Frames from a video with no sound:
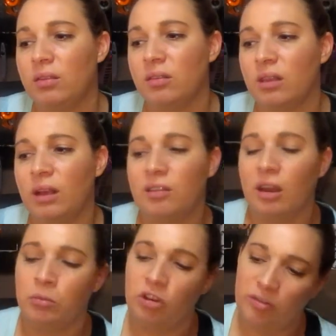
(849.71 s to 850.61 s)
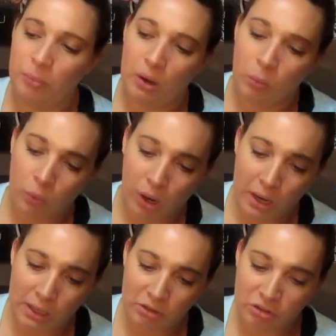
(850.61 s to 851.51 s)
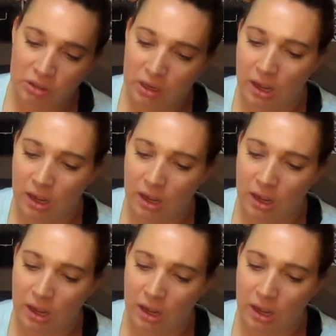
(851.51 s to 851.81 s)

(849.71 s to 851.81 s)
This last time Jeff bought a watch.